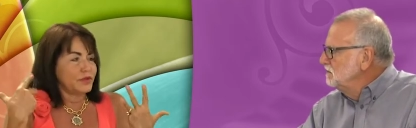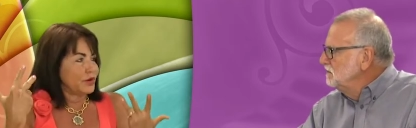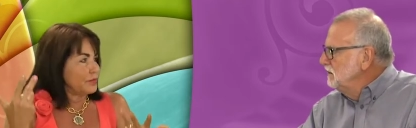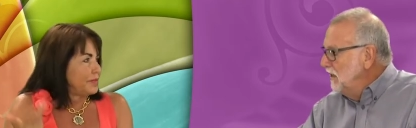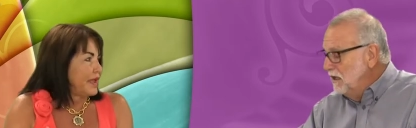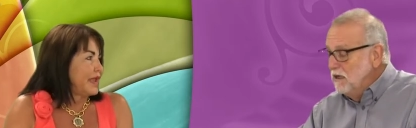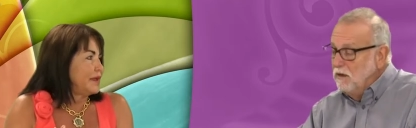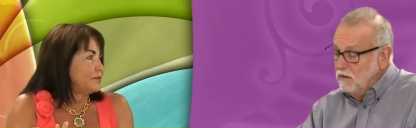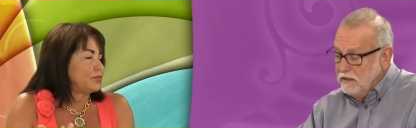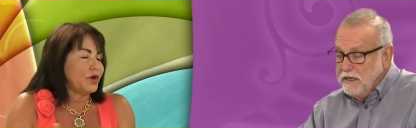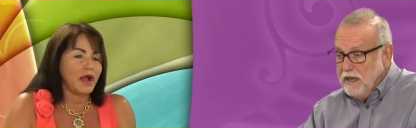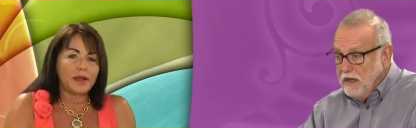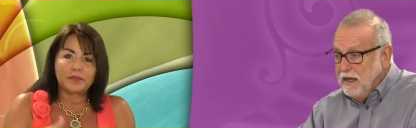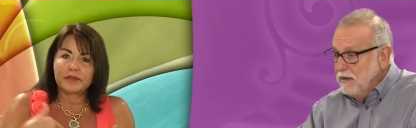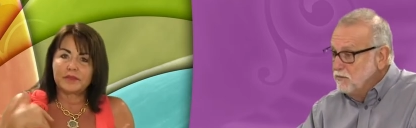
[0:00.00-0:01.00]
Speaker 1: their yeah, pain oh,
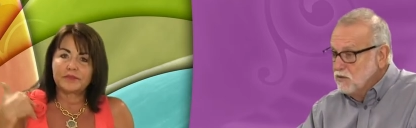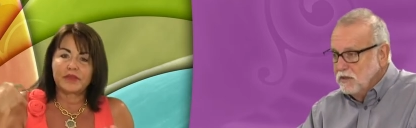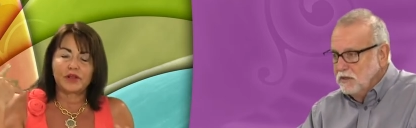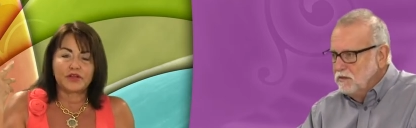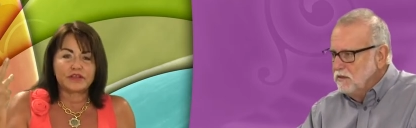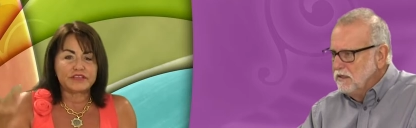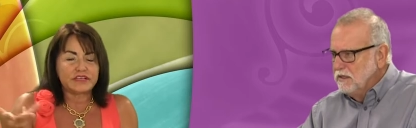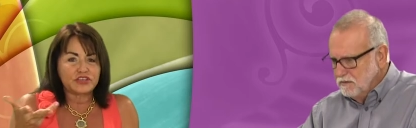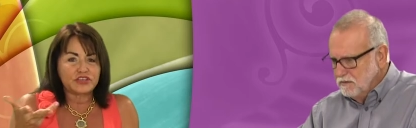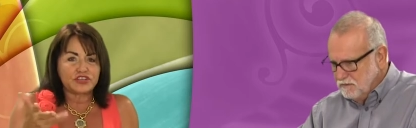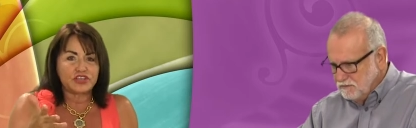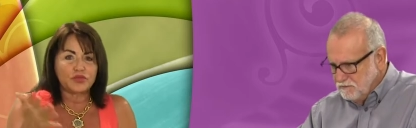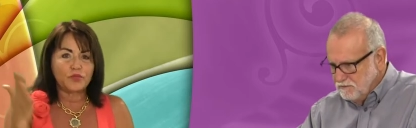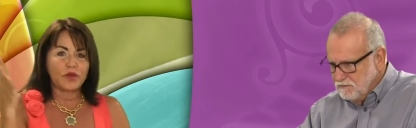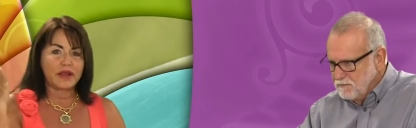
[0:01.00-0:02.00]
problem, yeah, their
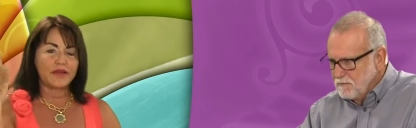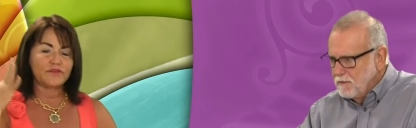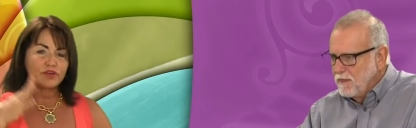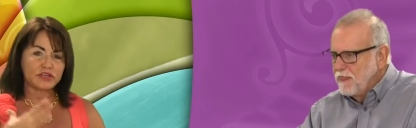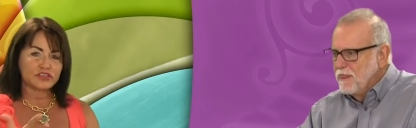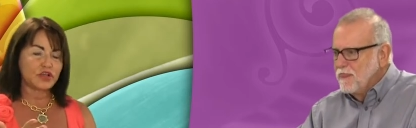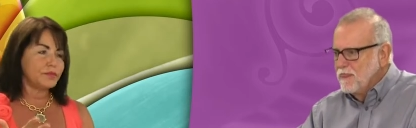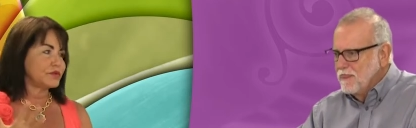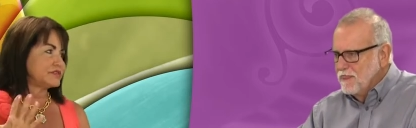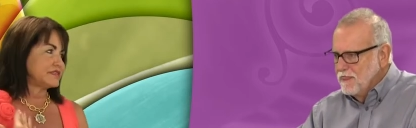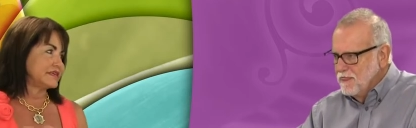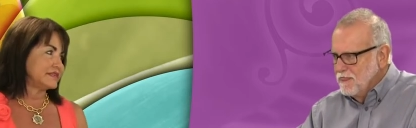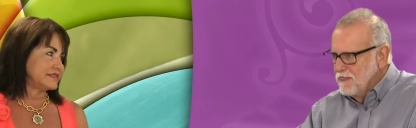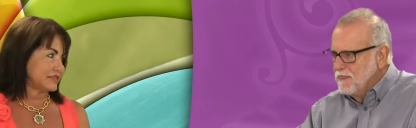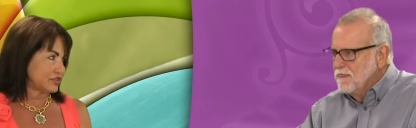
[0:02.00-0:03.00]
addiction, whatever. It's almost
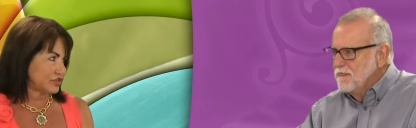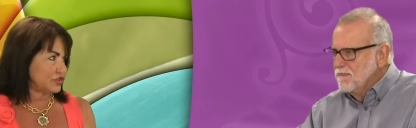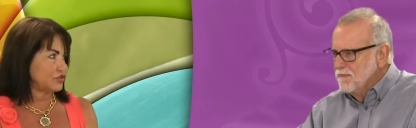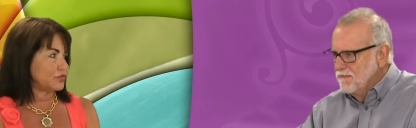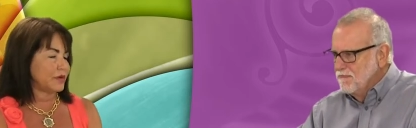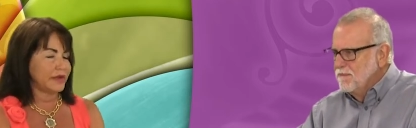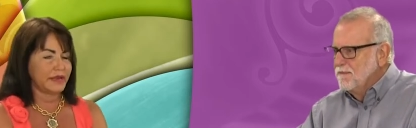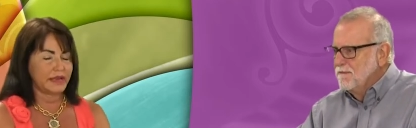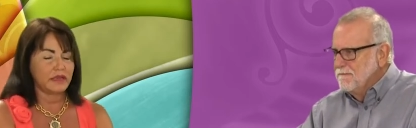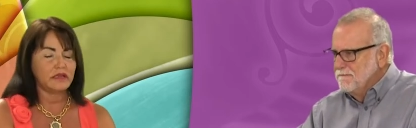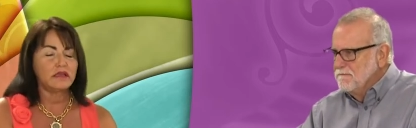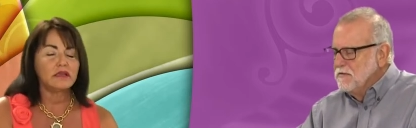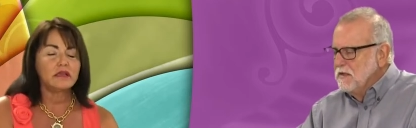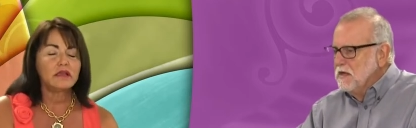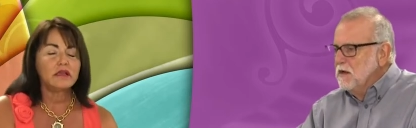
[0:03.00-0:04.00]
an addiction to running.
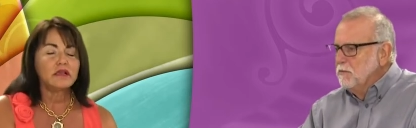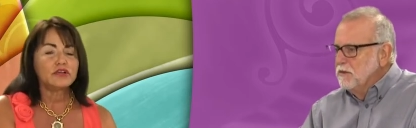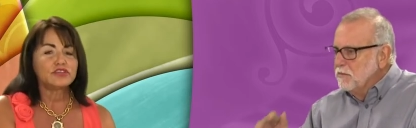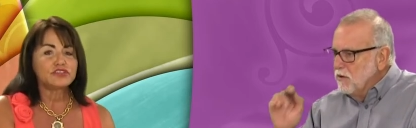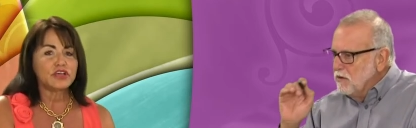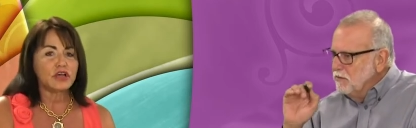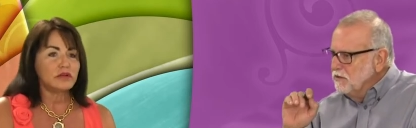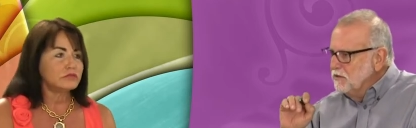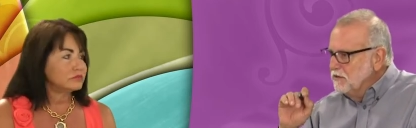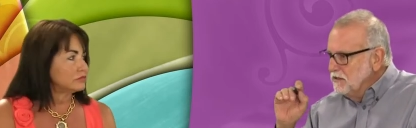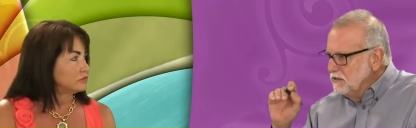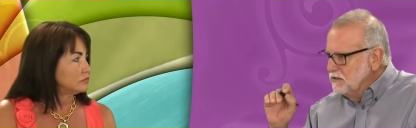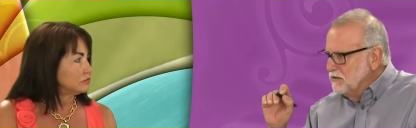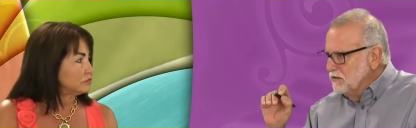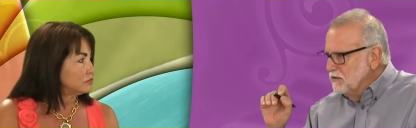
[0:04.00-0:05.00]
But the problem so, with
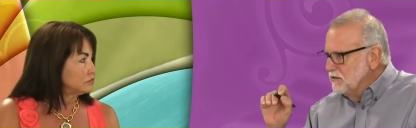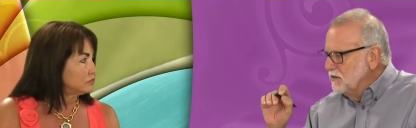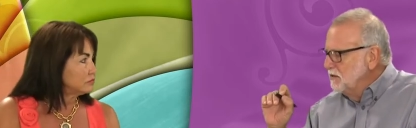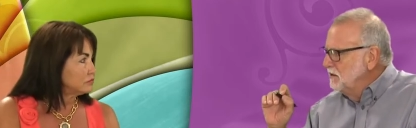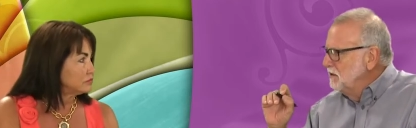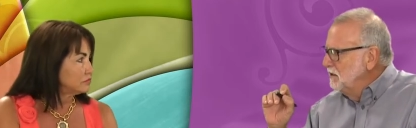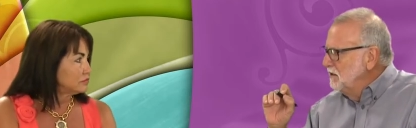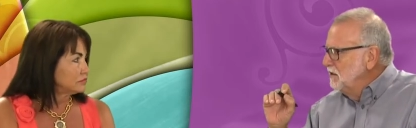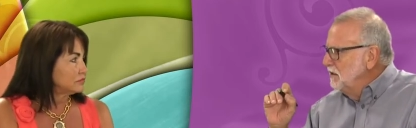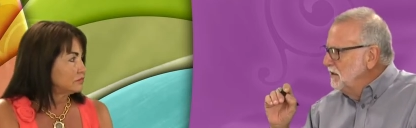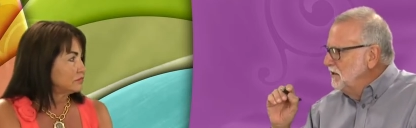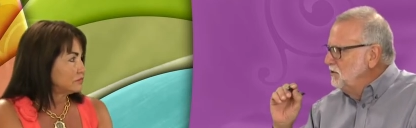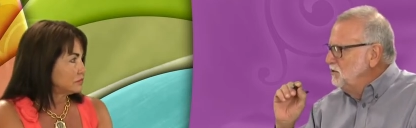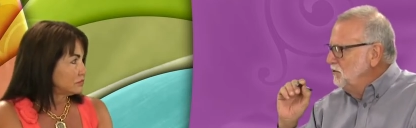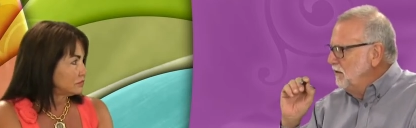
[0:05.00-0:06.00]
Speaker 2: addictions
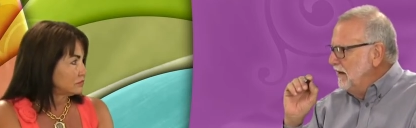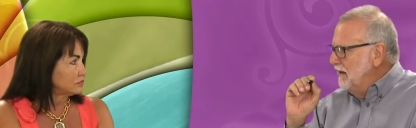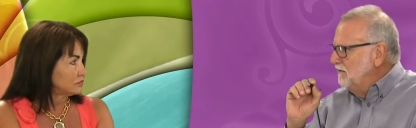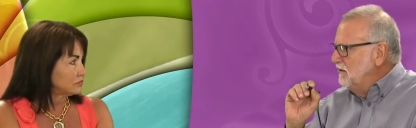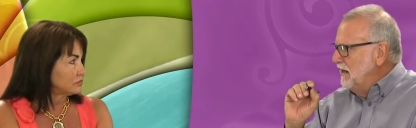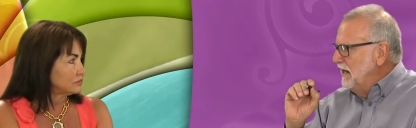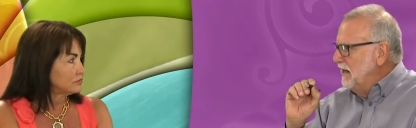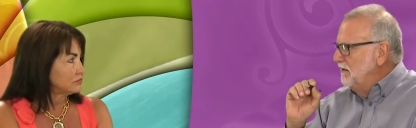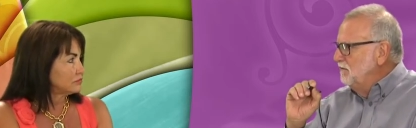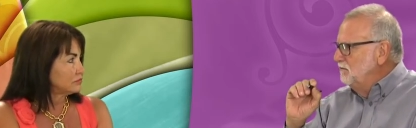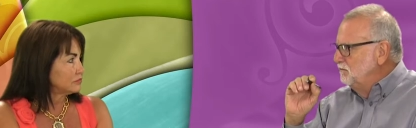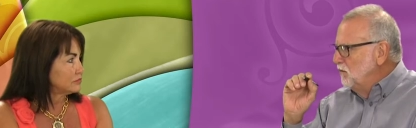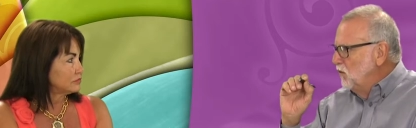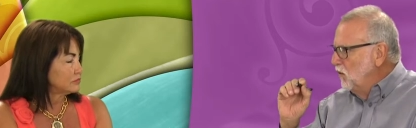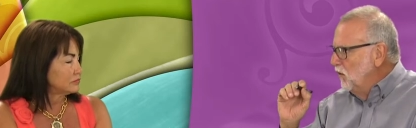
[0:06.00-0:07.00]
is you have to have
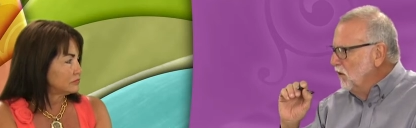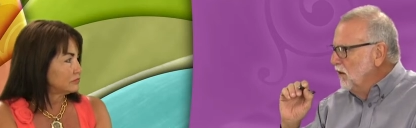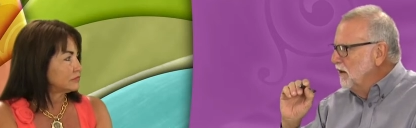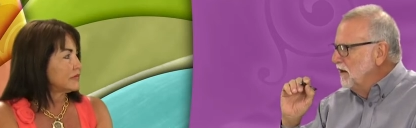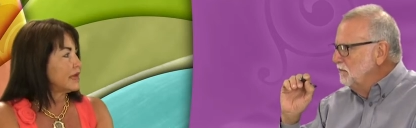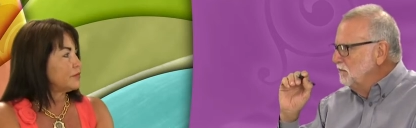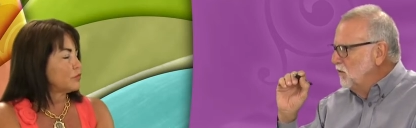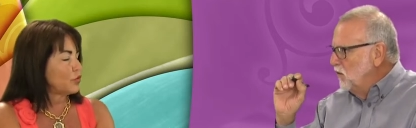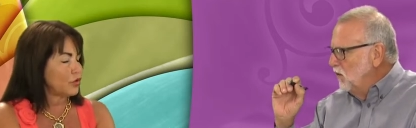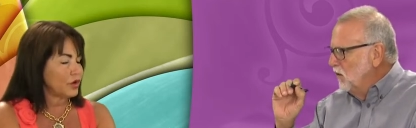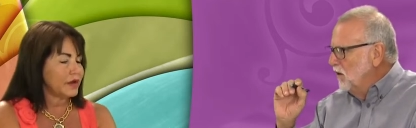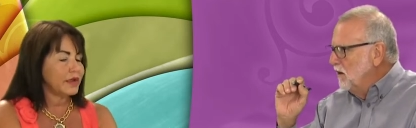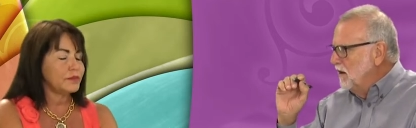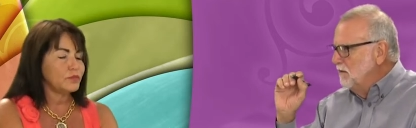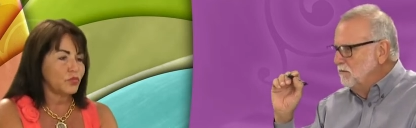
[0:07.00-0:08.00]
more and, and more,
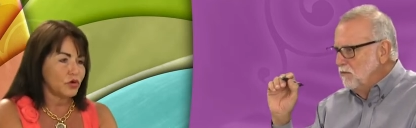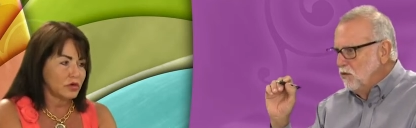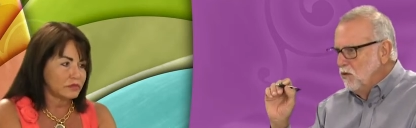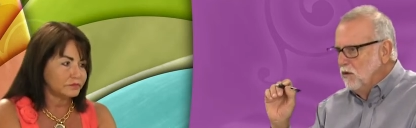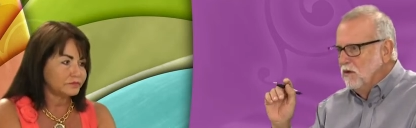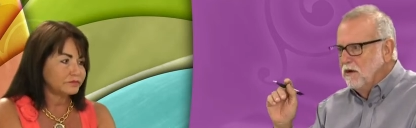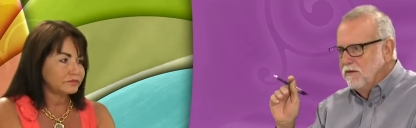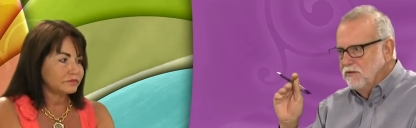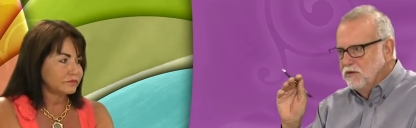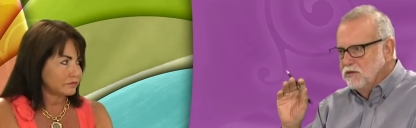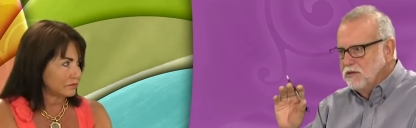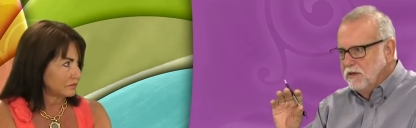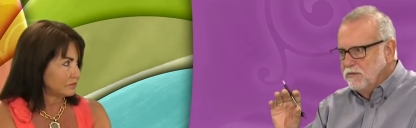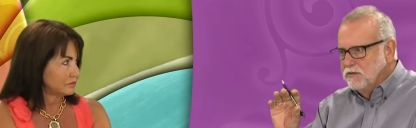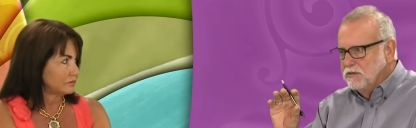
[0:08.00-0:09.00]
more, and, and more. more. of the
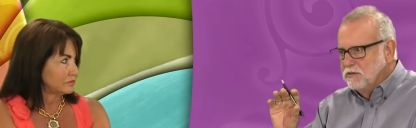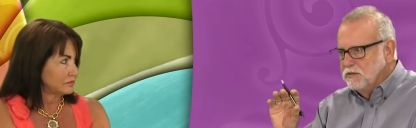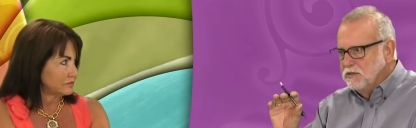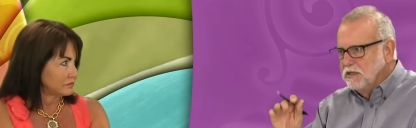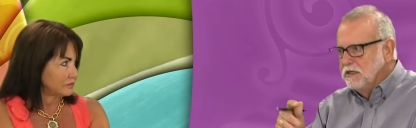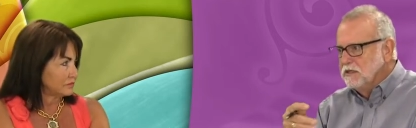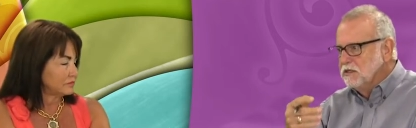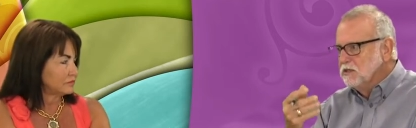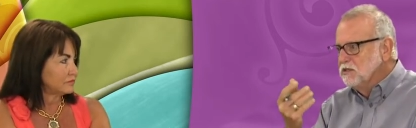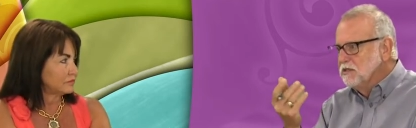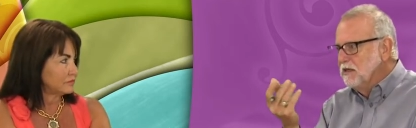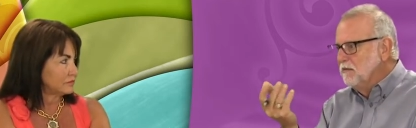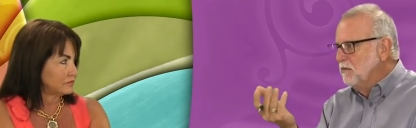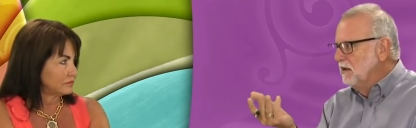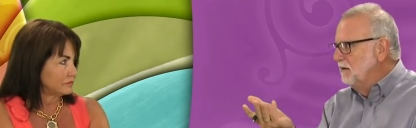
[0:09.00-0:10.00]
substance to get the
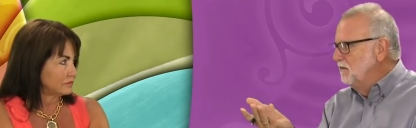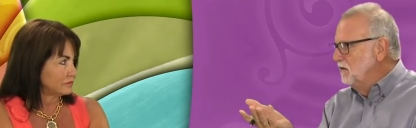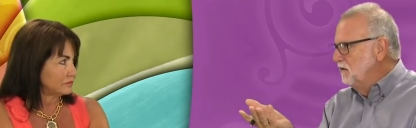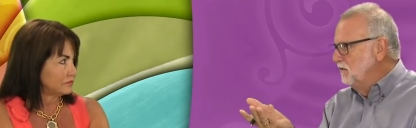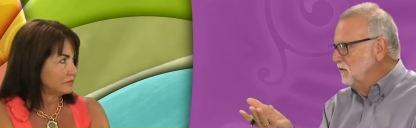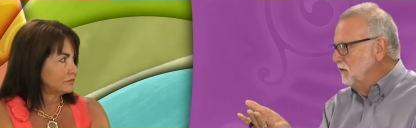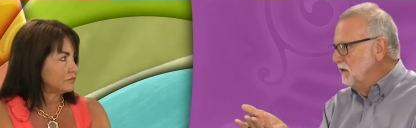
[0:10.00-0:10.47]
same level of